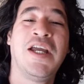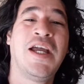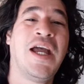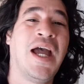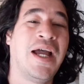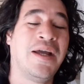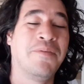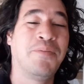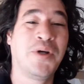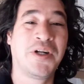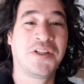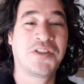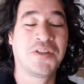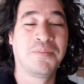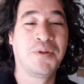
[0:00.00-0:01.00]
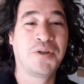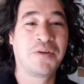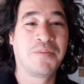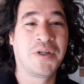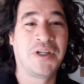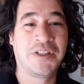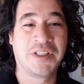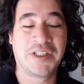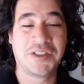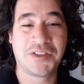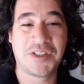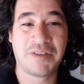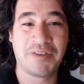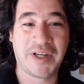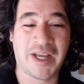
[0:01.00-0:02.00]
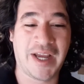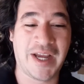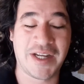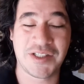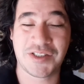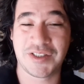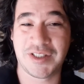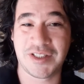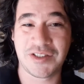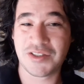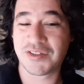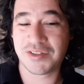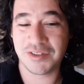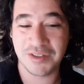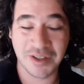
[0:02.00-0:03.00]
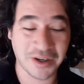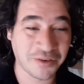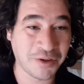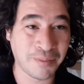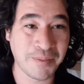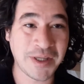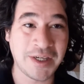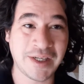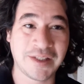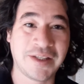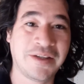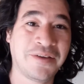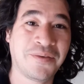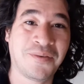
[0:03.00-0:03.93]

and put into the Pokeball, and then he's given to Ash, and then just, immediately,